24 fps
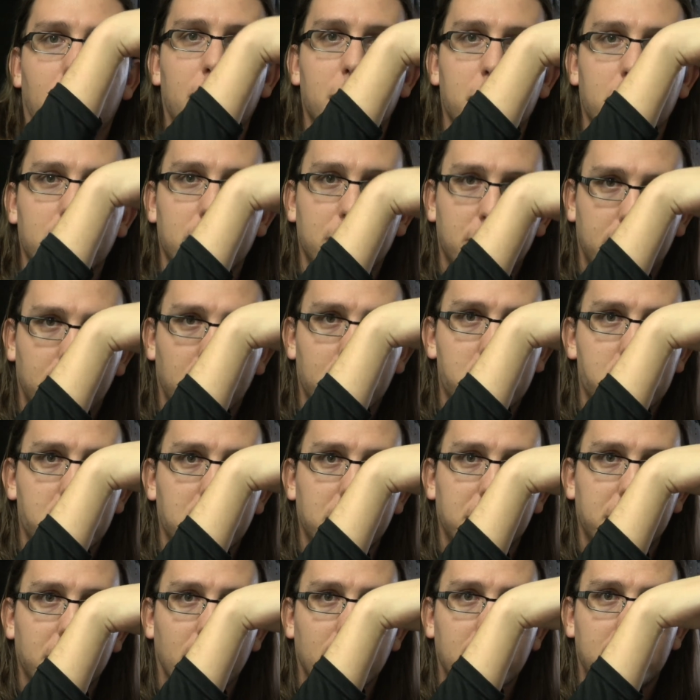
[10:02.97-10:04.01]
on their search
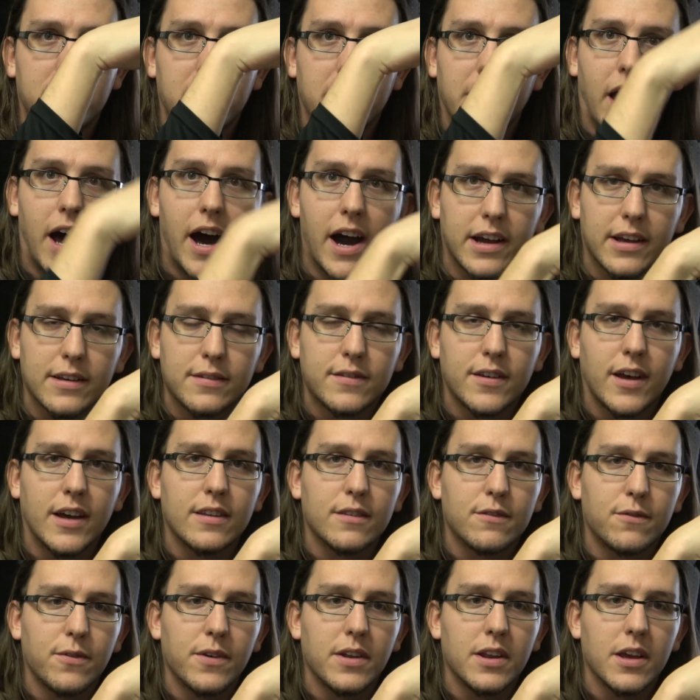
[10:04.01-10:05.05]
results than
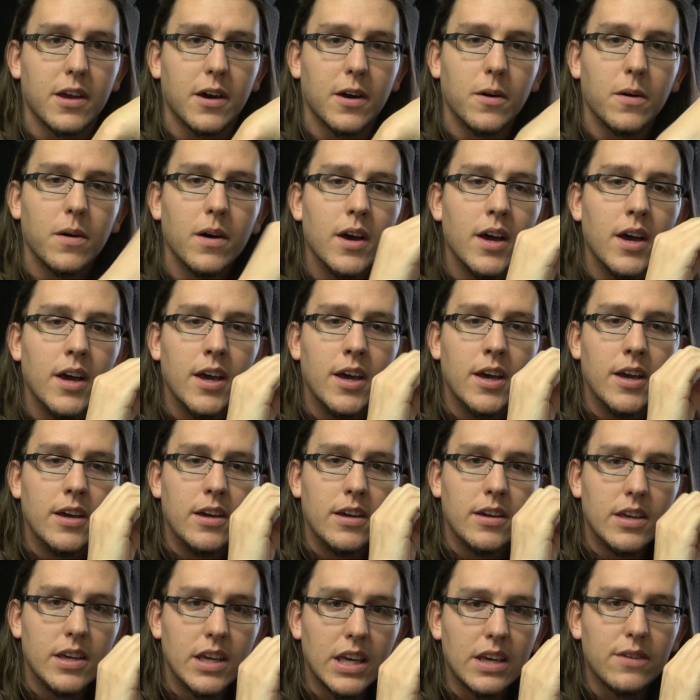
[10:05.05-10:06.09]
Akasan's video,
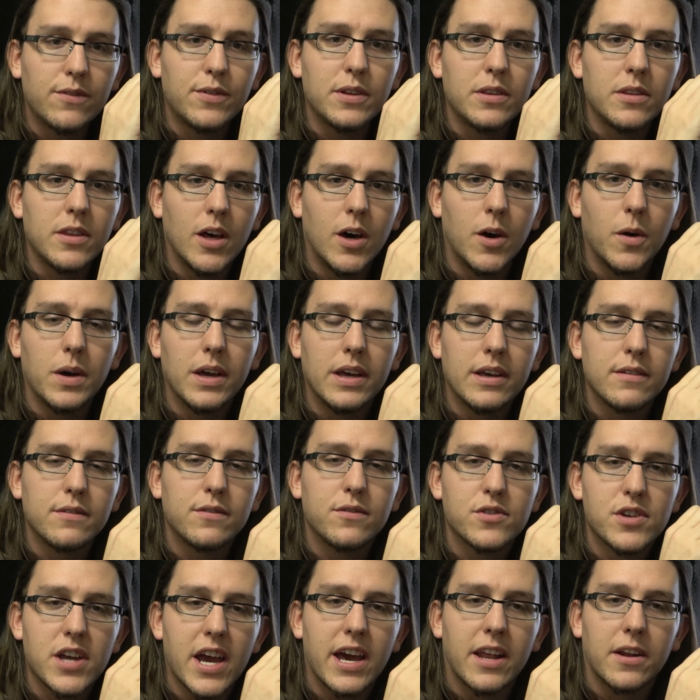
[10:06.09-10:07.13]
even though
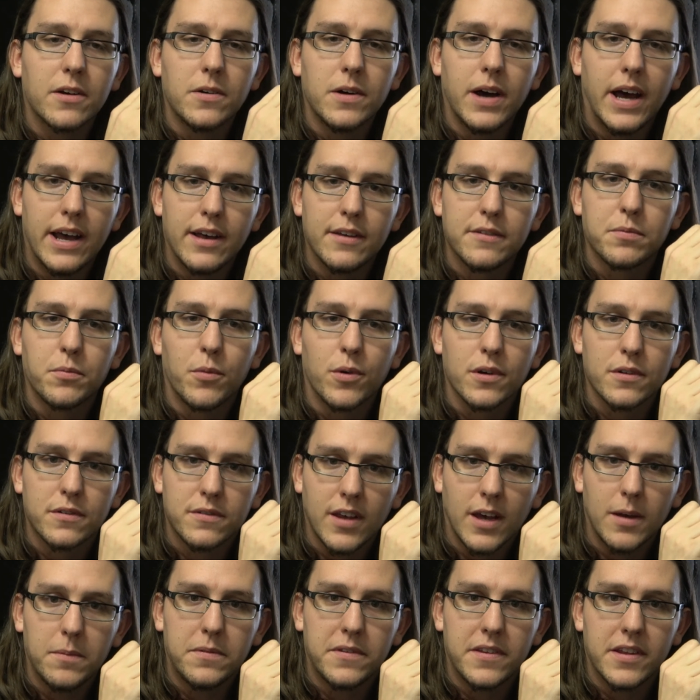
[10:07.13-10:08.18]
his channel has more
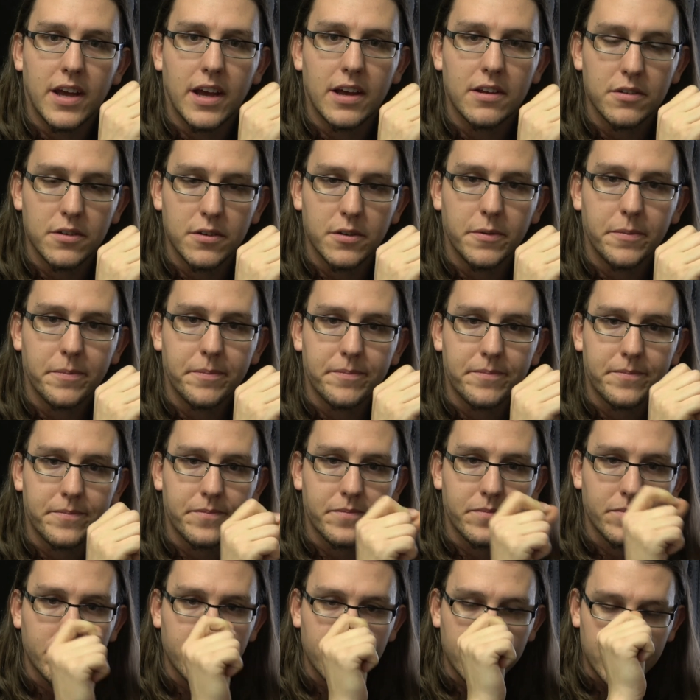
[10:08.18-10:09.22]
subs than I do,
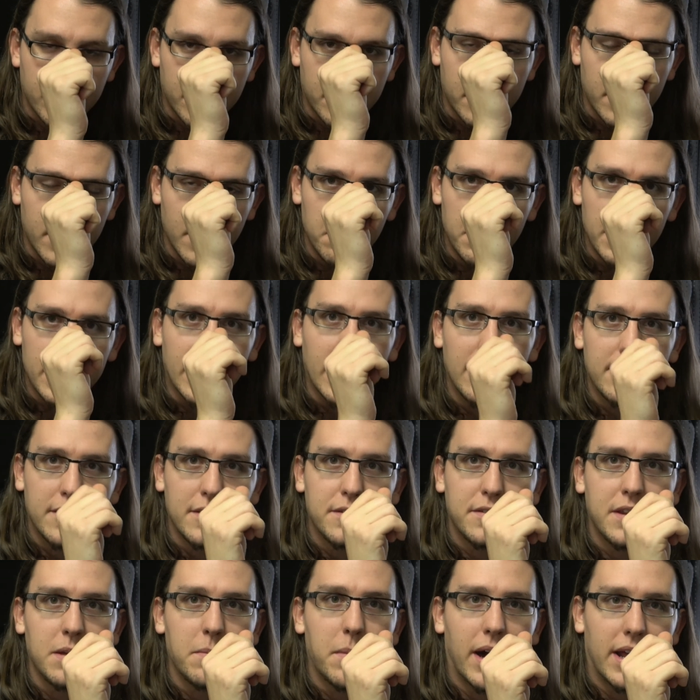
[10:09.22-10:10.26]
because
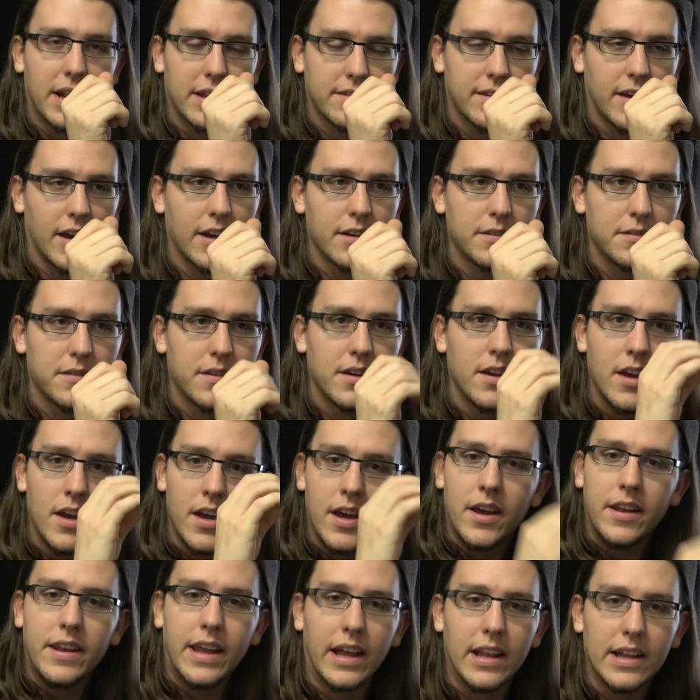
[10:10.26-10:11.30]
it's demonetized.
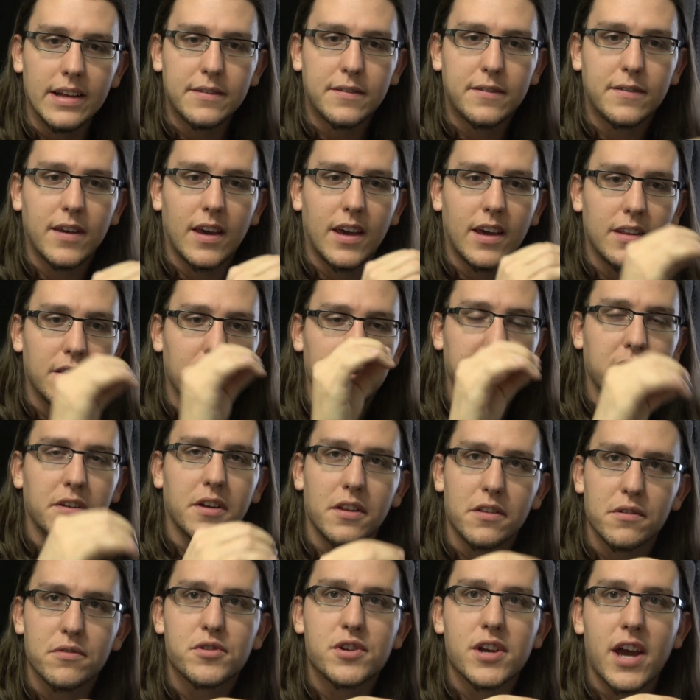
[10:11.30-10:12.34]
Now let's say there's
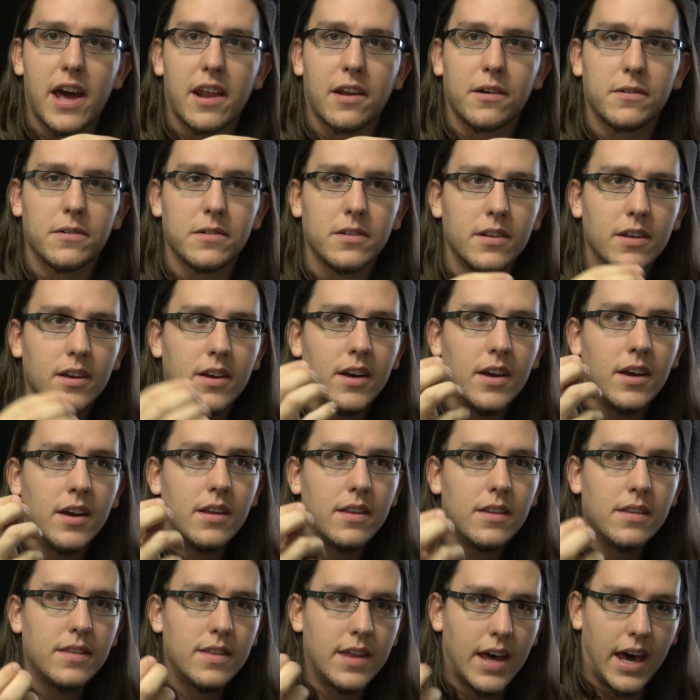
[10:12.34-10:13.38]
another channel
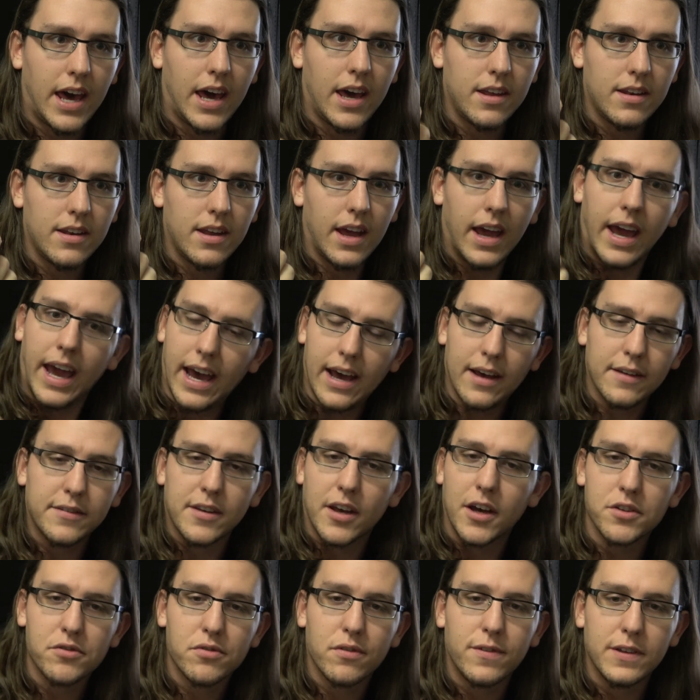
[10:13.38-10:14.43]
that has
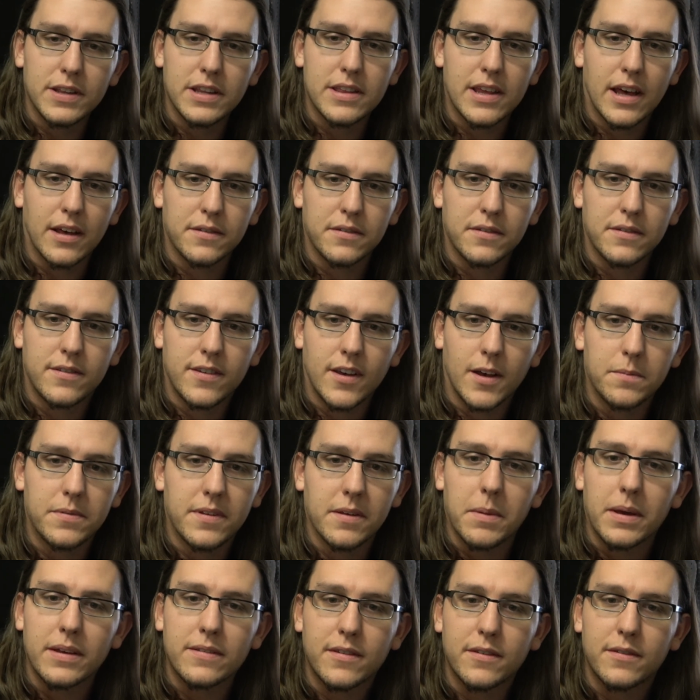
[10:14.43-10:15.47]
150,000 subs
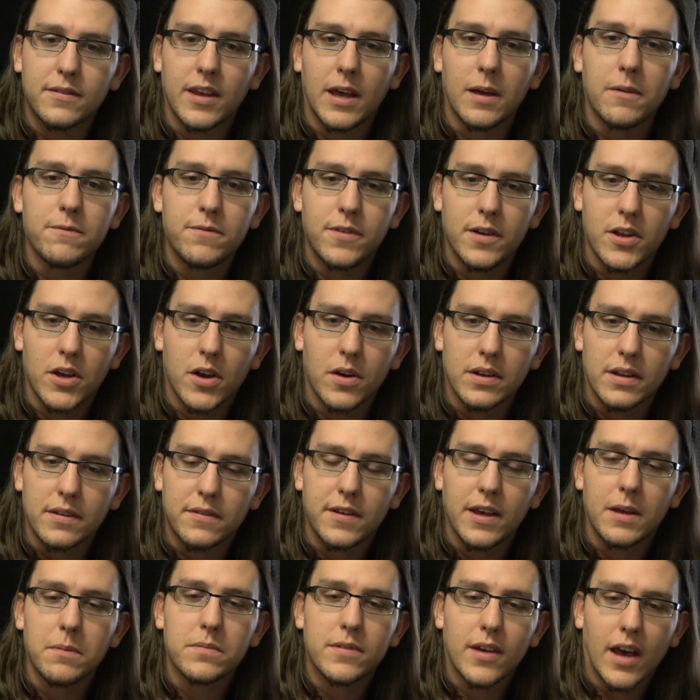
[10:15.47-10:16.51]
that makes the same video on the
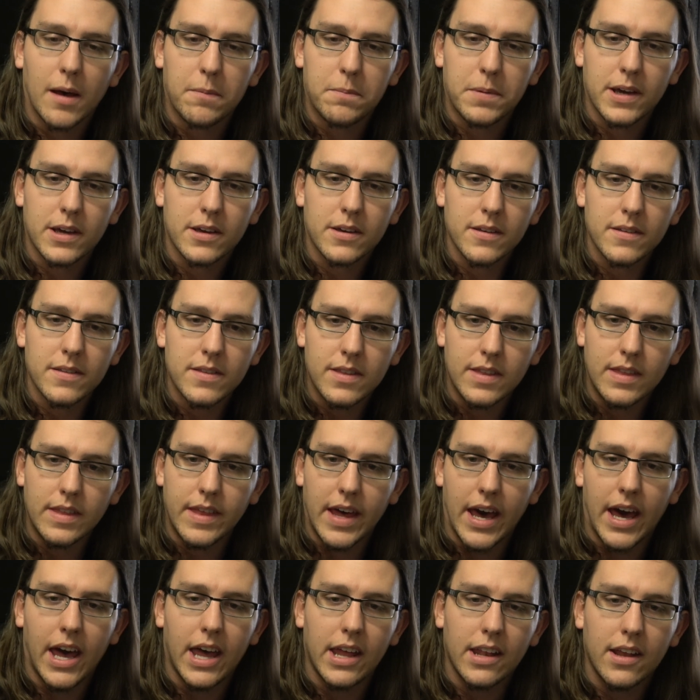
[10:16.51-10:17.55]
same topic
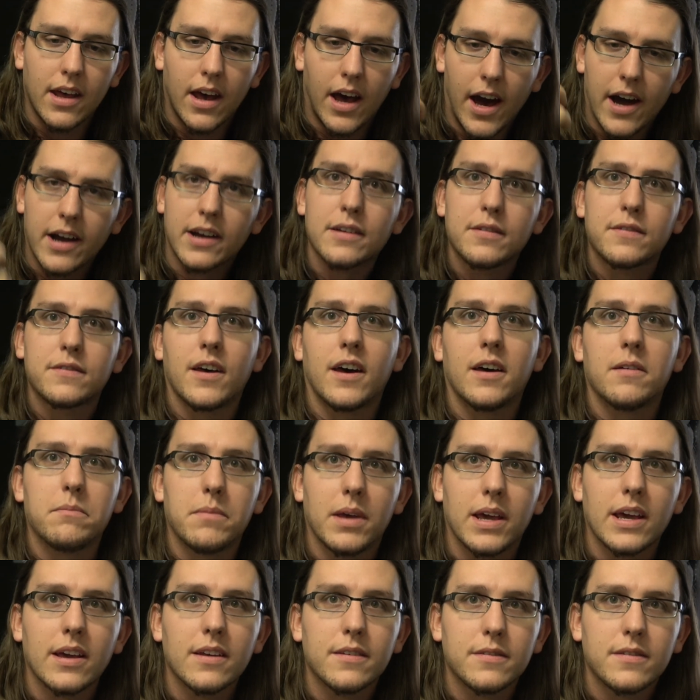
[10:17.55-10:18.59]
that Akasan
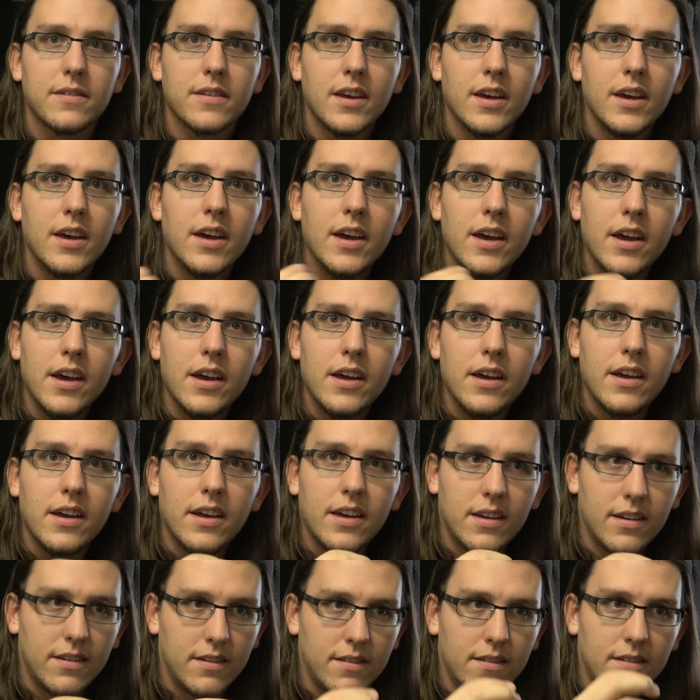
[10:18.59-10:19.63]
makes,
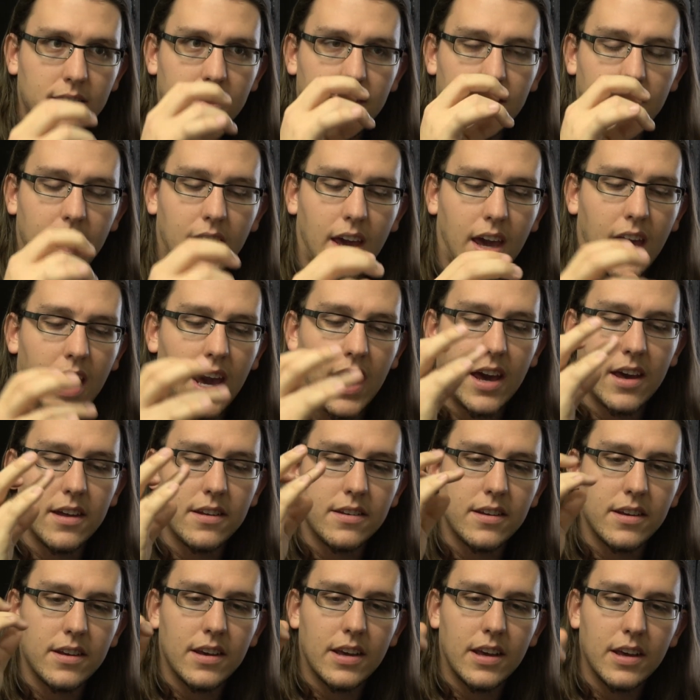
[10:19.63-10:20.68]

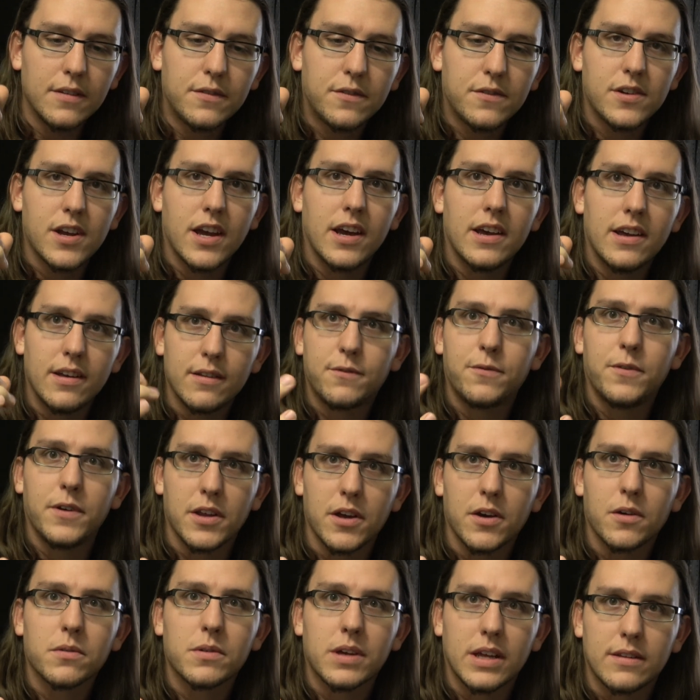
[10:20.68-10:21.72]
and his
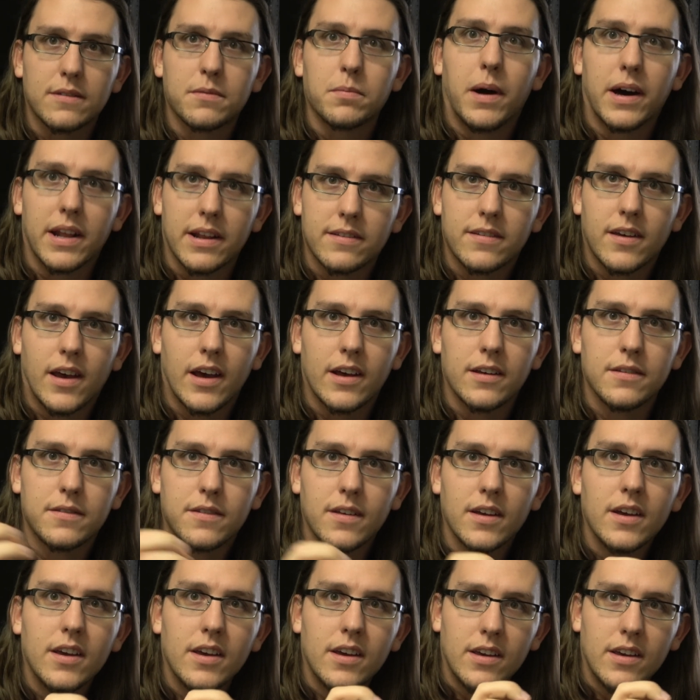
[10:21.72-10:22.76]
video gets monetized,